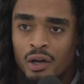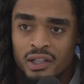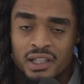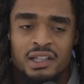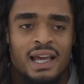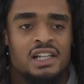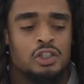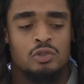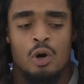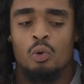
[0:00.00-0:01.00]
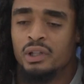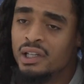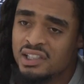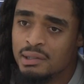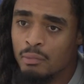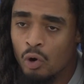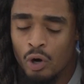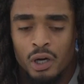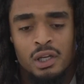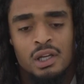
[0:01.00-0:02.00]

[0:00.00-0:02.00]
and then he can actually grow within it some more.